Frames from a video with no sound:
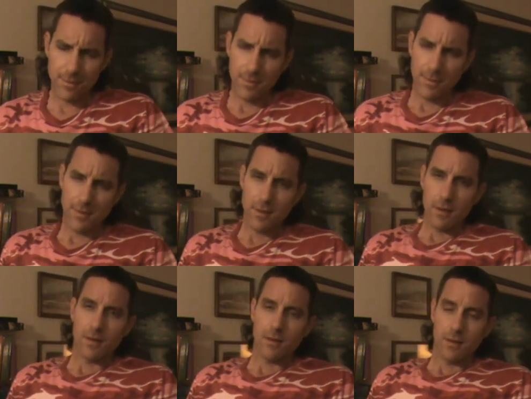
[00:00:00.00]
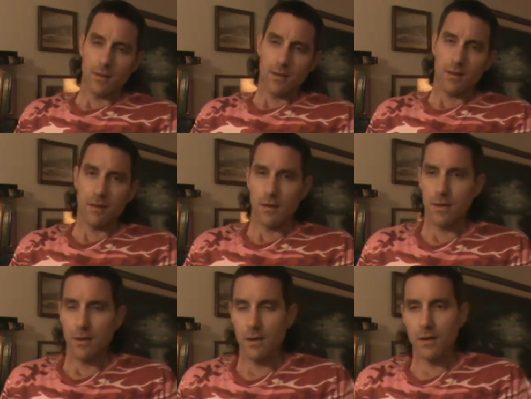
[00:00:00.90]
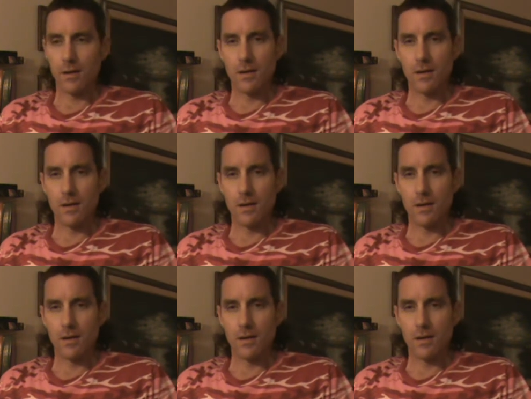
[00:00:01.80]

Nothing is said.